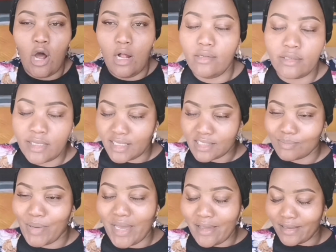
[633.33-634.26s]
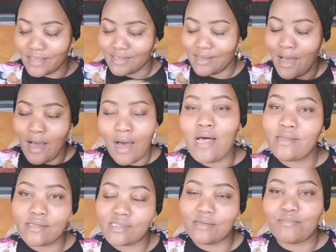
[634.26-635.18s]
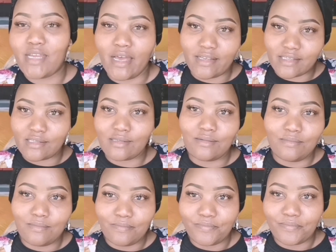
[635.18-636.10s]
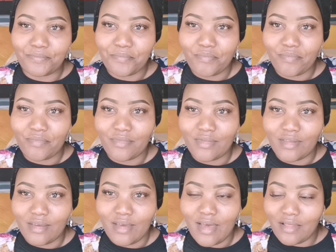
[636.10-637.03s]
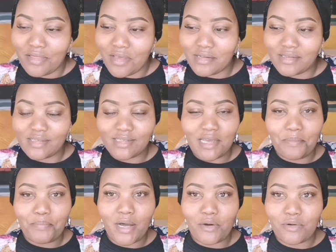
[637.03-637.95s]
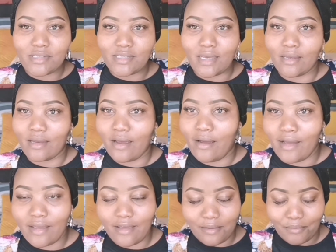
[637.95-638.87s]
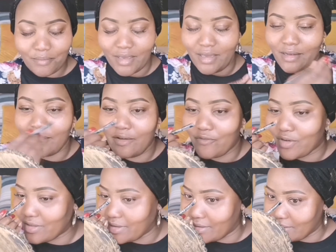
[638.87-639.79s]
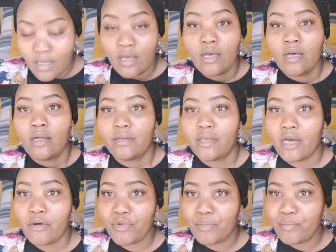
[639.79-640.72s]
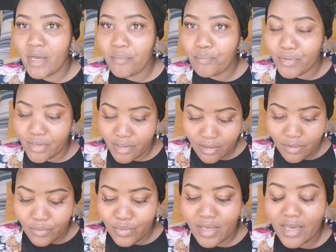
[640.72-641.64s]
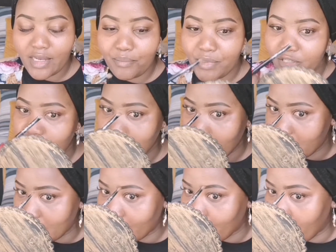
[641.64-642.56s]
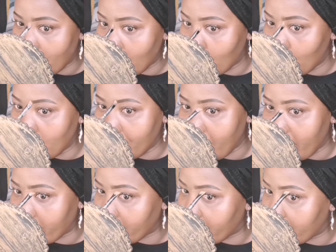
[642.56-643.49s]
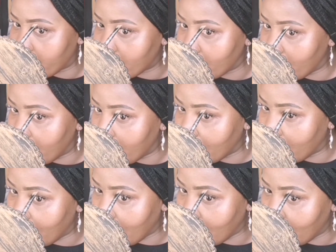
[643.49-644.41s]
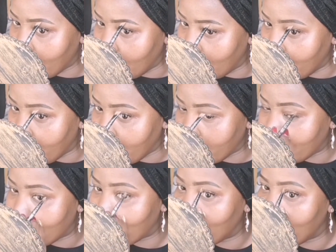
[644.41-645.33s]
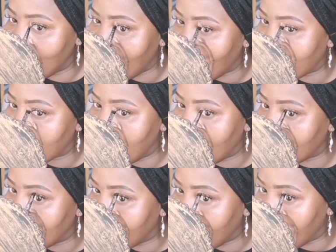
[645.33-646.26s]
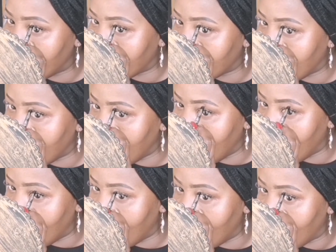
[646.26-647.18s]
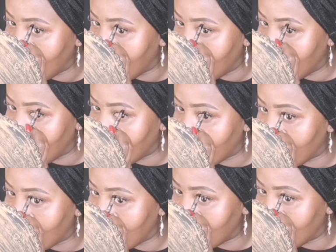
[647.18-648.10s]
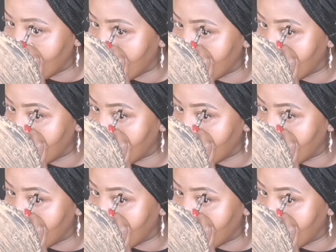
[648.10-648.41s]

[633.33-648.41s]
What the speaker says: tallness, by his handsomeness, and then step out and hug him and everything. Now remember, we had been chatting for a whole month. So in that whole month, we had talked about everything.